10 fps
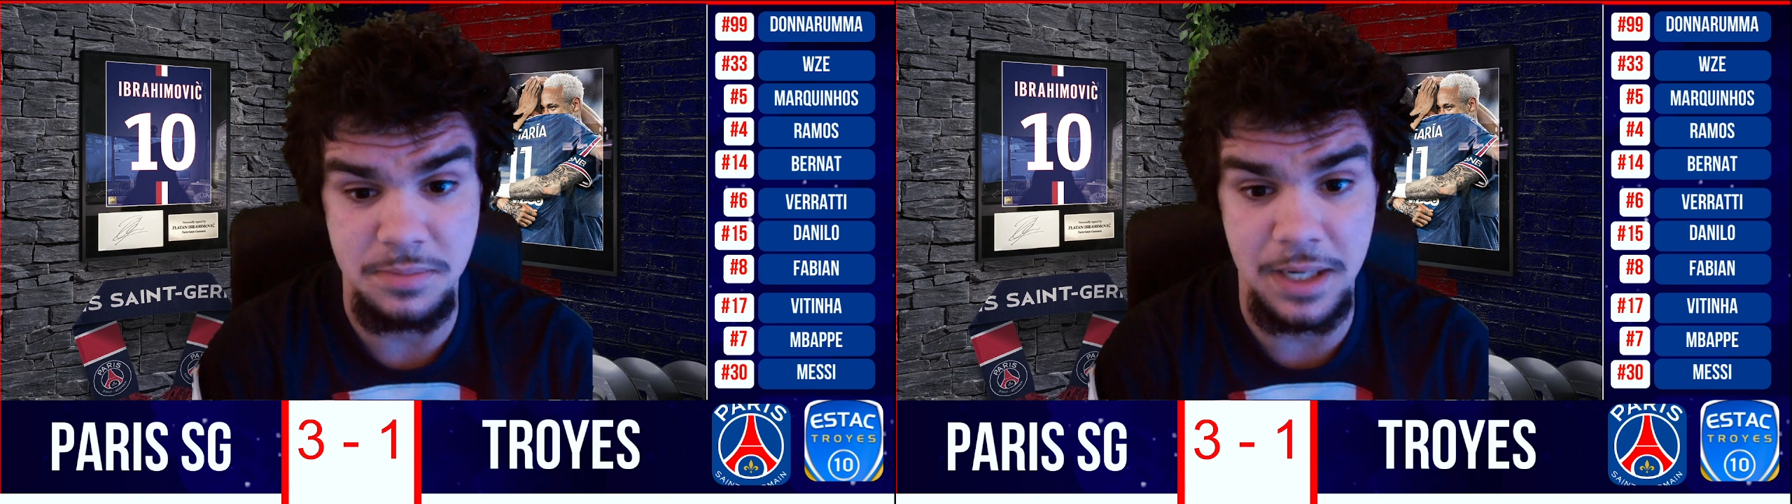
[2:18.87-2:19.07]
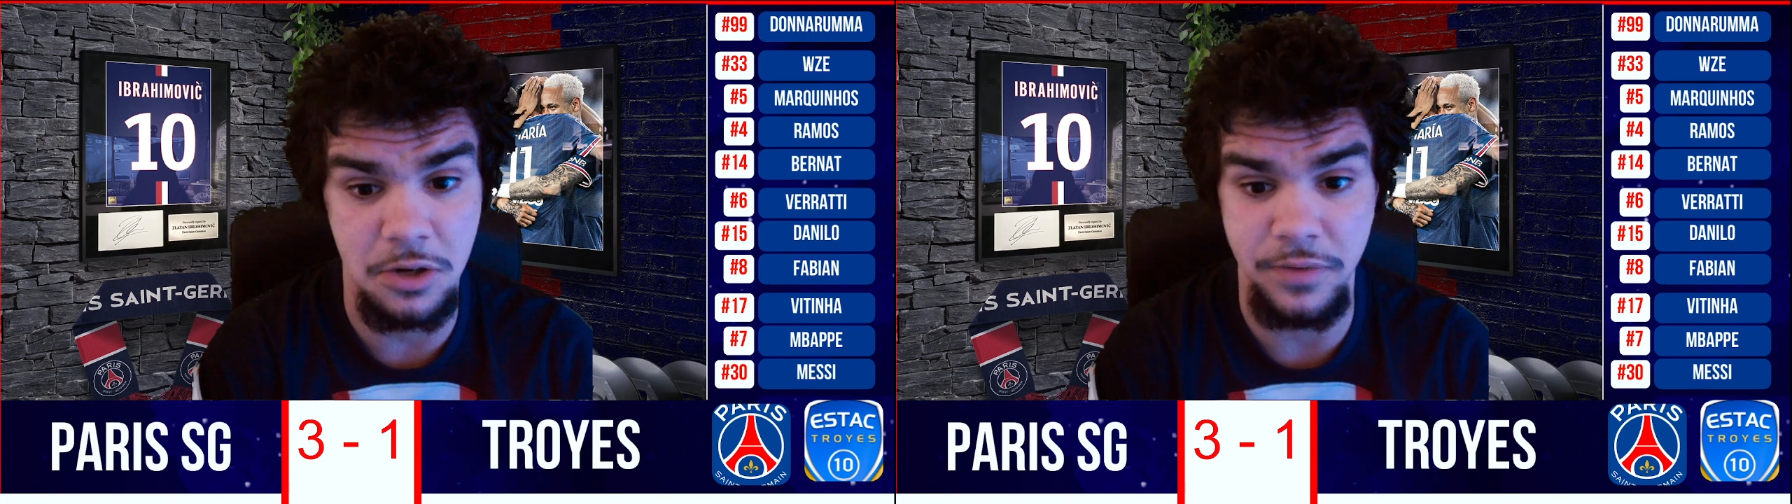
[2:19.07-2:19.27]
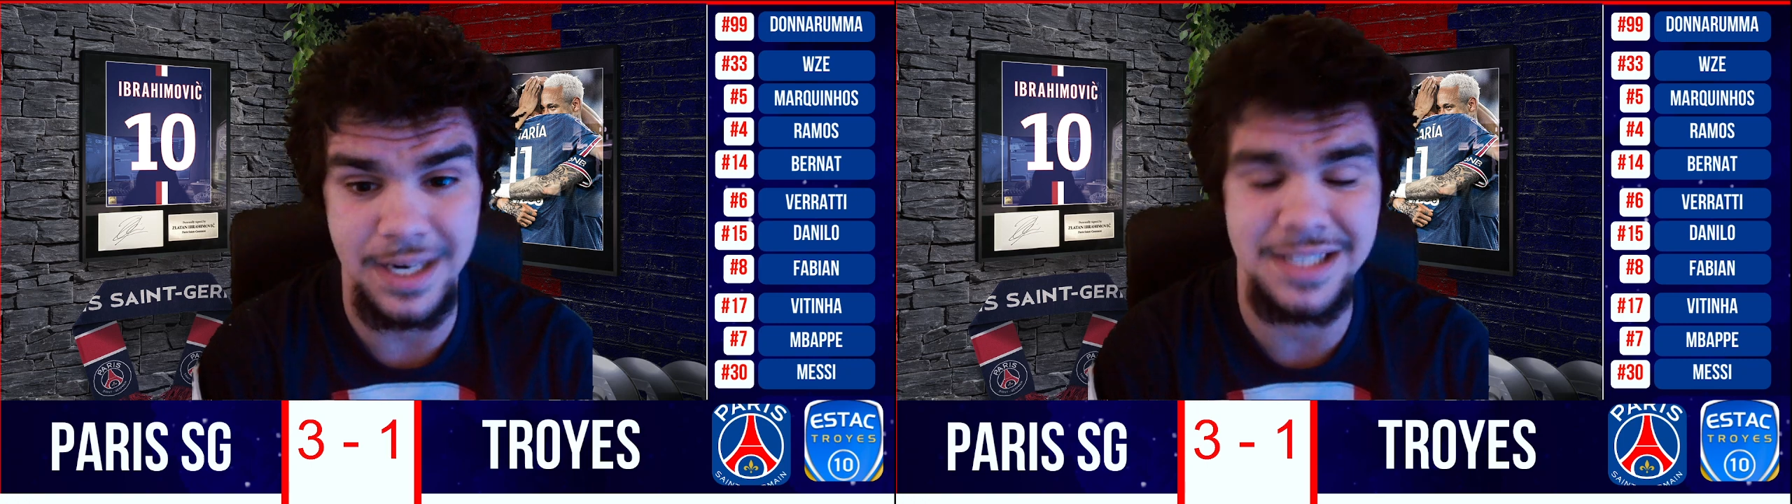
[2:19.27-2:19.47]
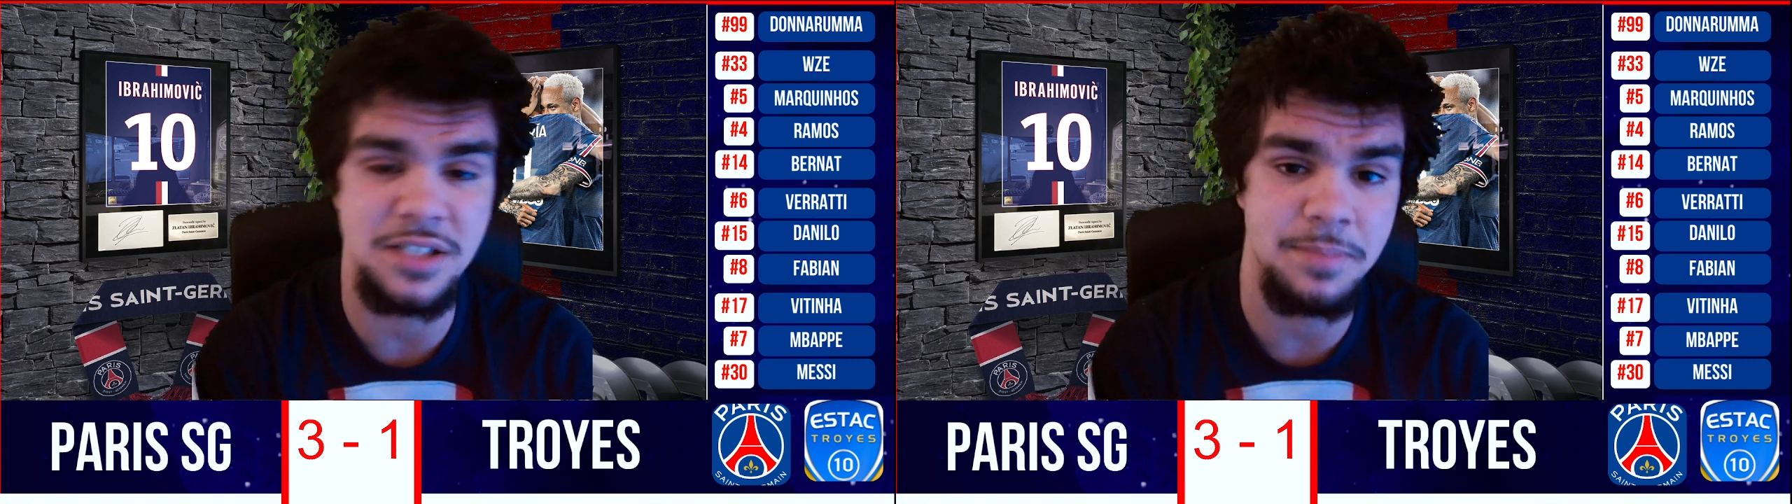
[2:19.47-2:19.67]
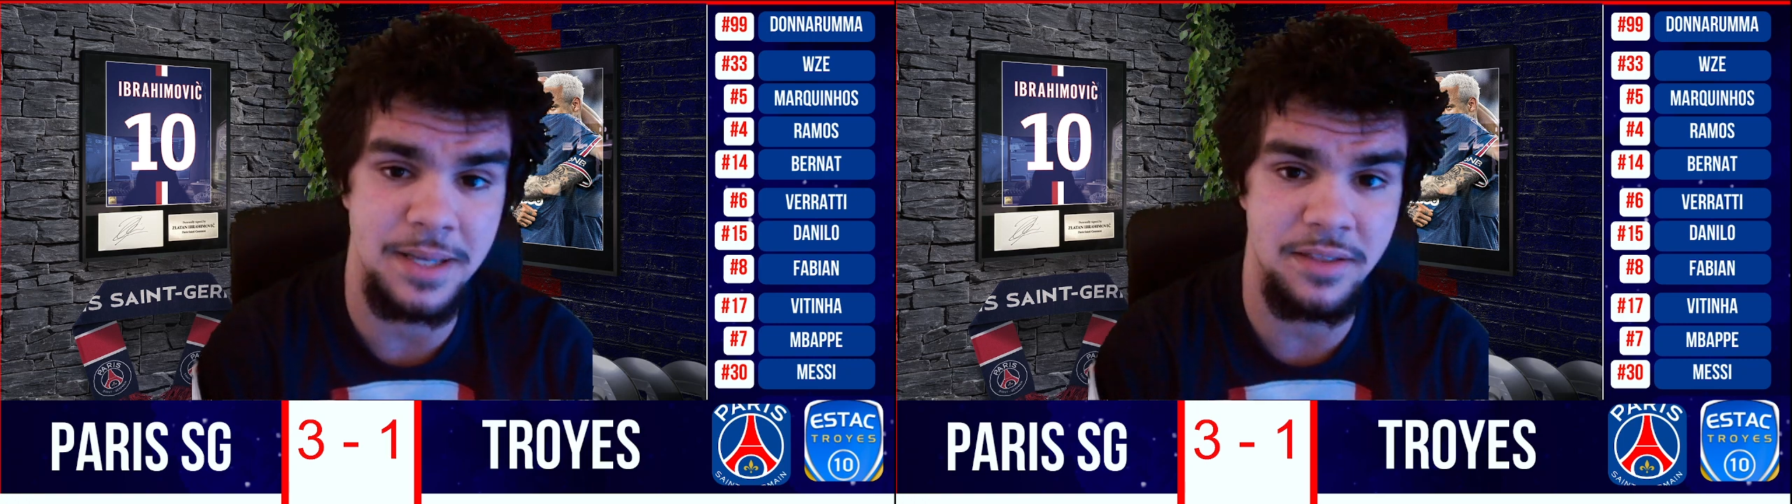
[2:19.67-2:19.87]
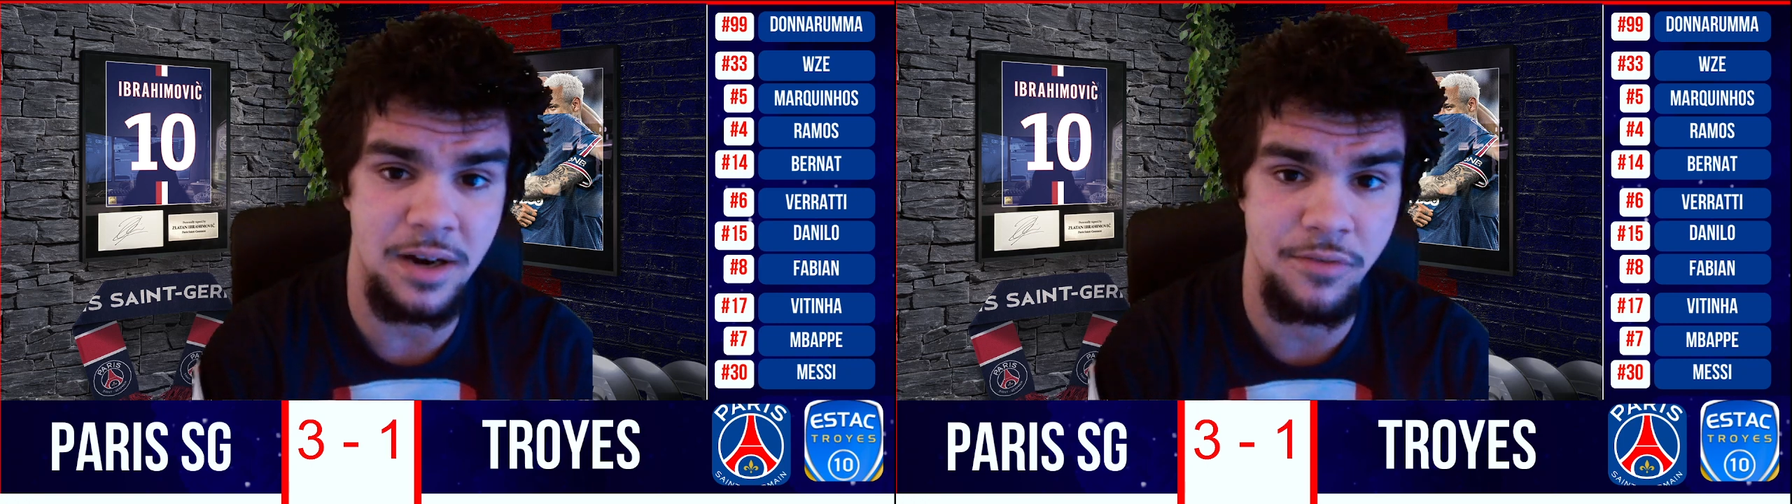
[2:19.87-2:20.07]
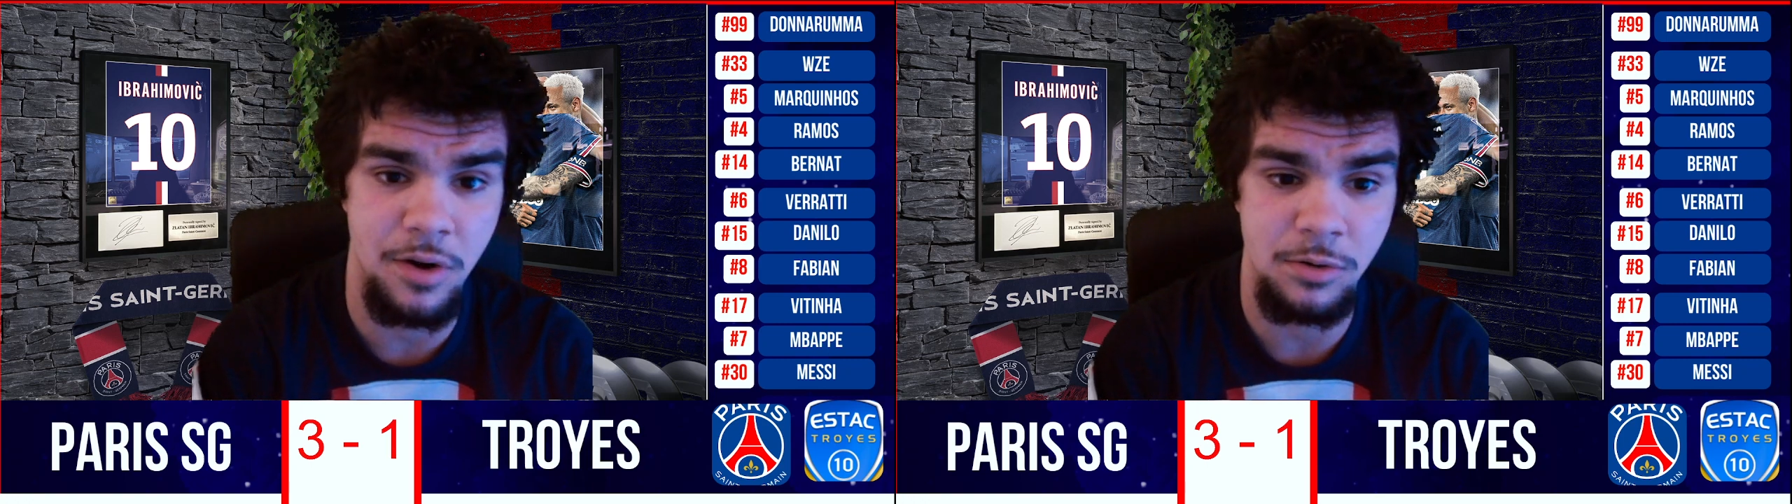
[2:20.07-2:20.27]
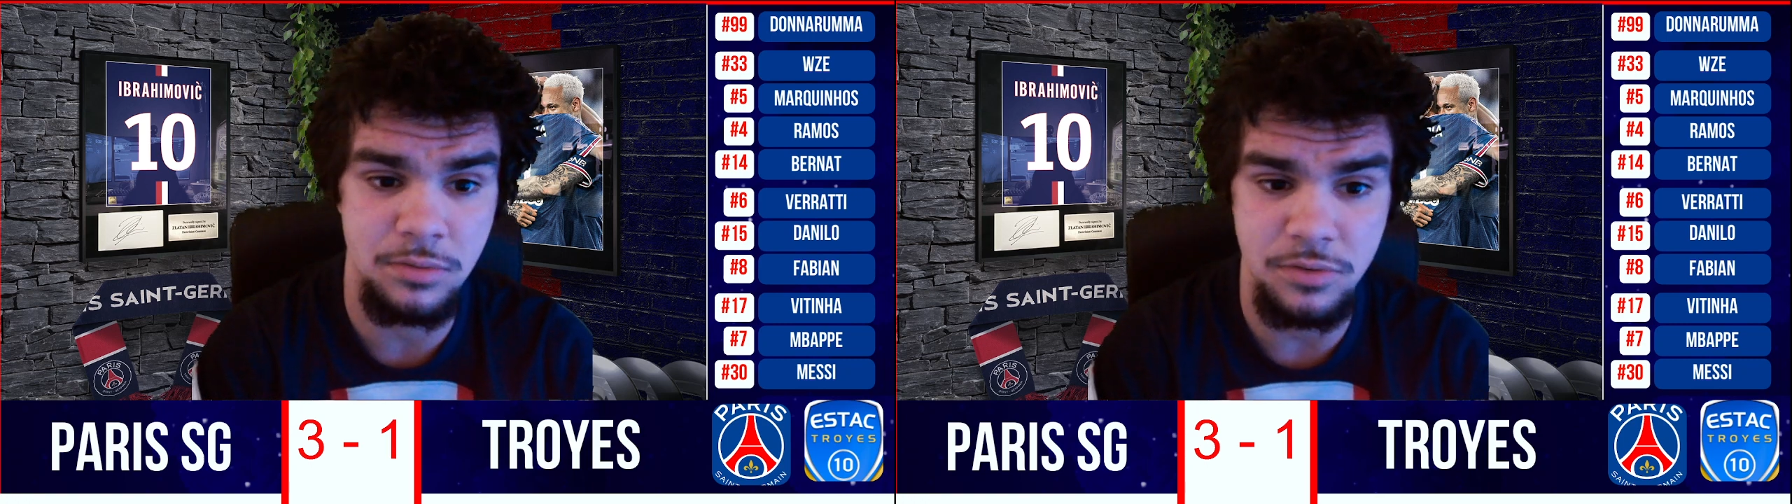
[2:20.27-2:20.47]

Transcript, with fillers: Marco Verratti played that role,